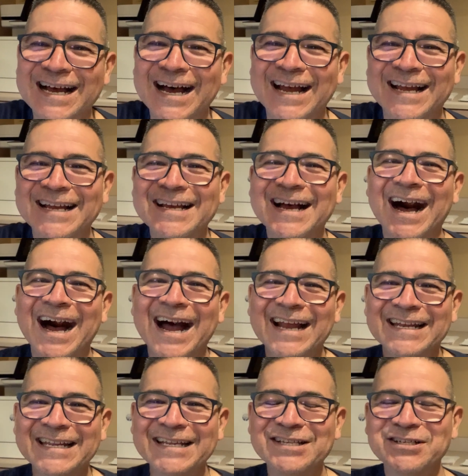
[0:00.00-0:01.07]
I
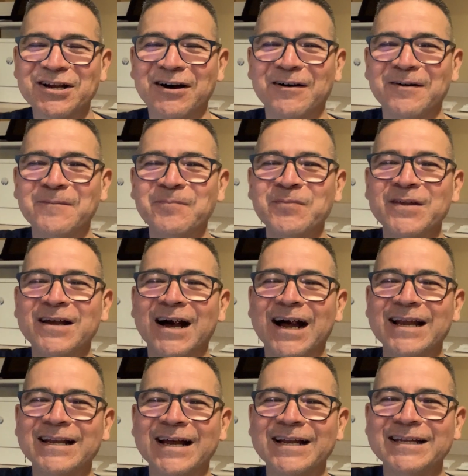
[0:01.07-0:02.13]
need y'all.
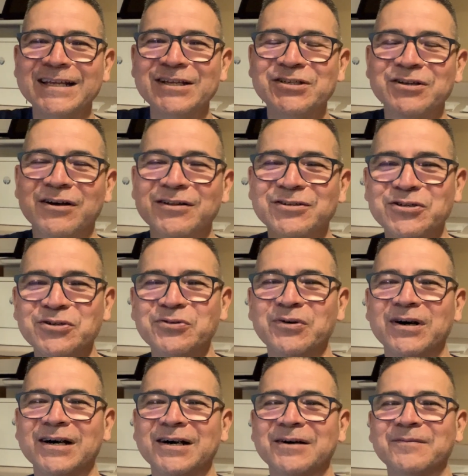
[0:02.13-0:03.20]
I need y'all
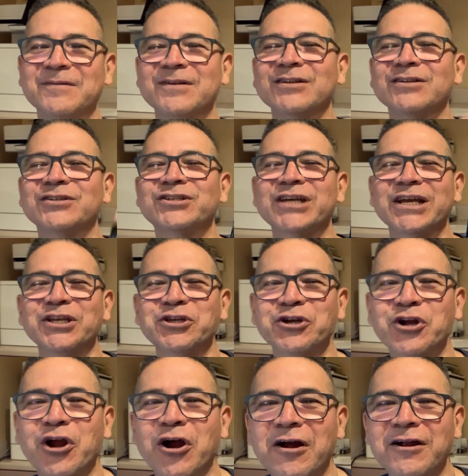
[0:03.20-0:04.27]
to check your
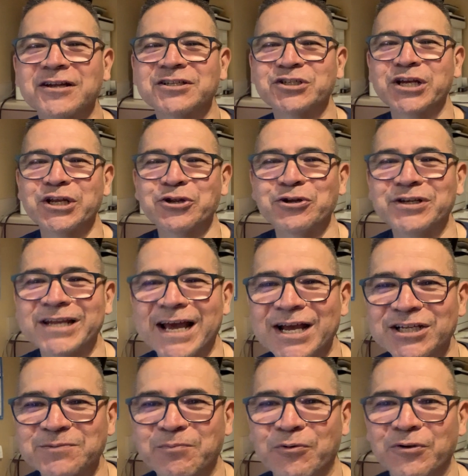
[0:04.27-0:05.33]
cars, check your
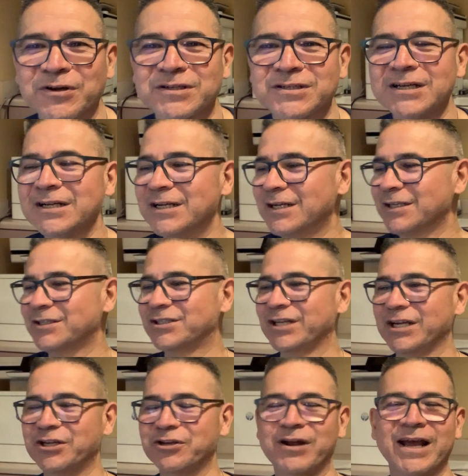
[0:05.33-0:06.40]
dashboards,
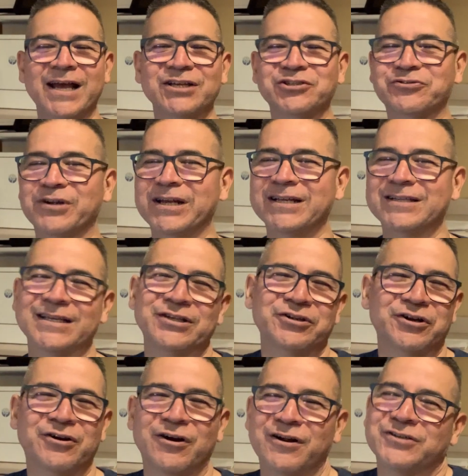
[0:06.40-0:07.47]
check your ashtrays in your
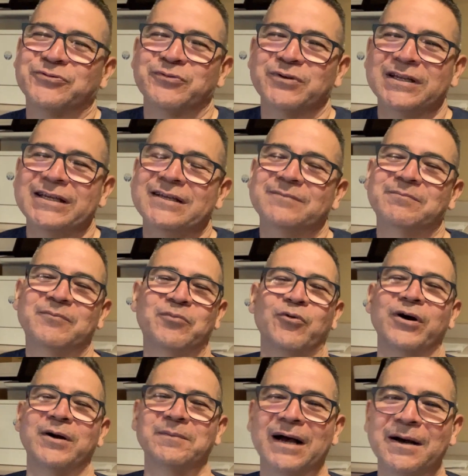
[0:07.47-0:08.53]
cars. Really,
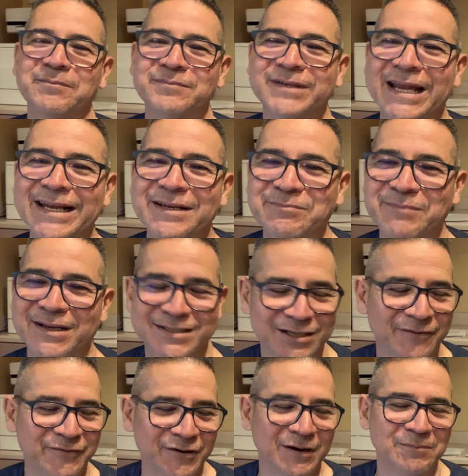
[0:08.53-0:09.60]
boy, I'm dating
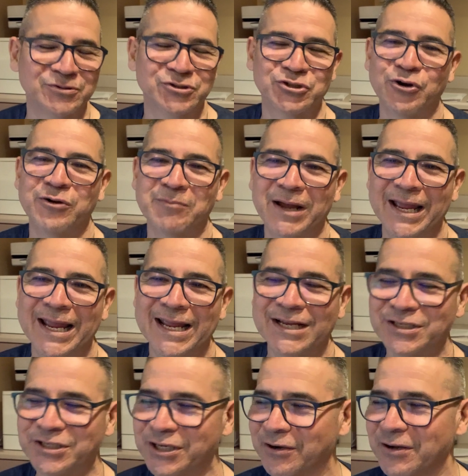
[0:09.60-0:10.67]
myself here. I'm showing my
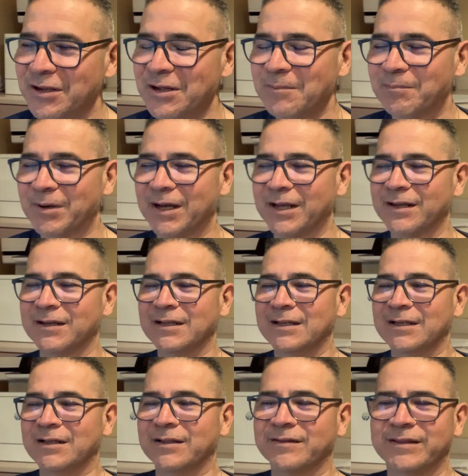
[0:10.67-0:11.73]
age here, but
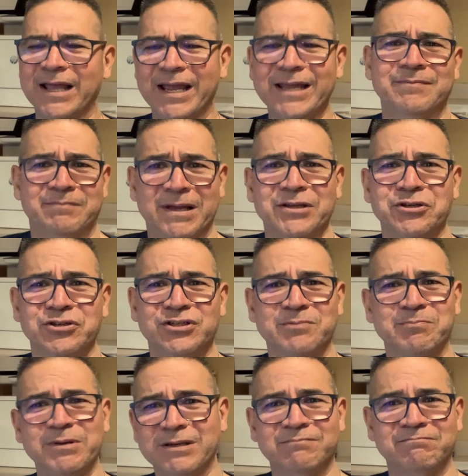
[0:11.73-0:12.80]
hey, that used to
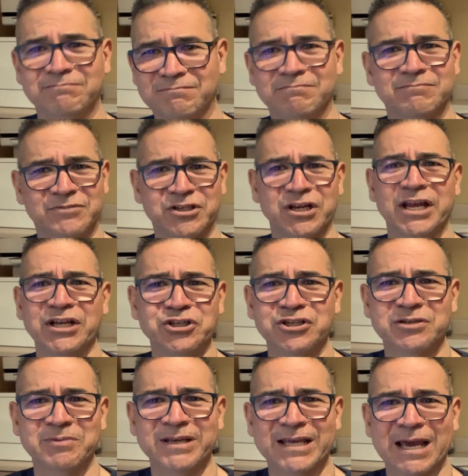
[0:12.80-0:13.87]
be, change used
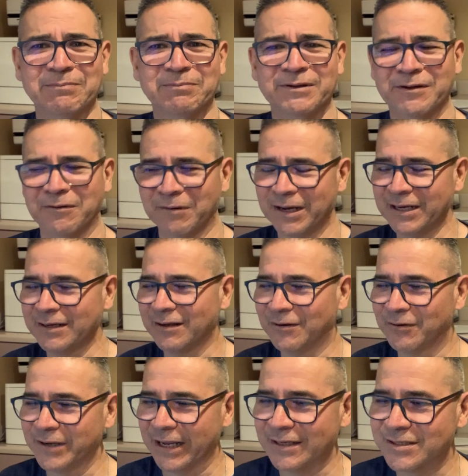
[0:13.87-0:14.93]
to be kept in there, right?
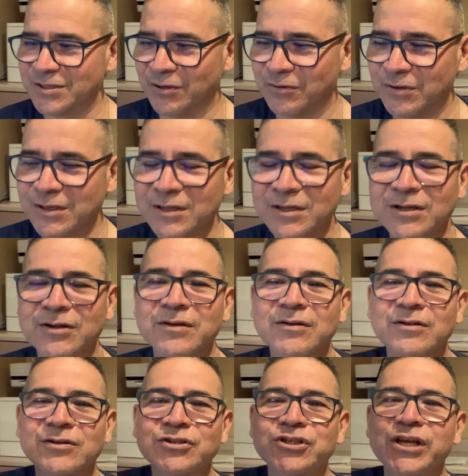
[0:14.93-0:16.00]
Okay, so
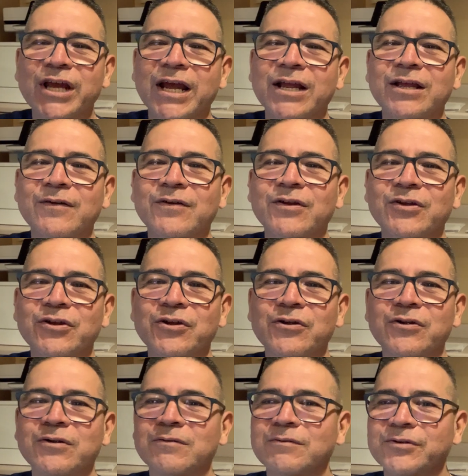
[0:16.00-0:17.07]
check
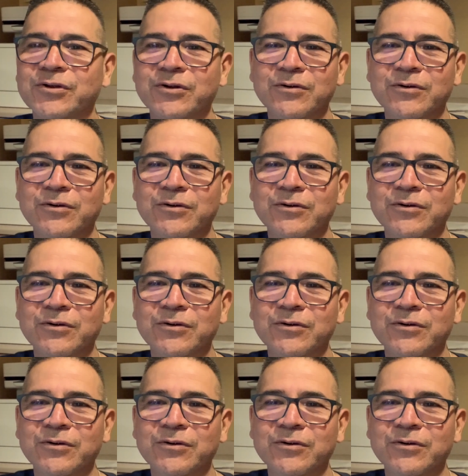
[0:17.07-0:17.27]
your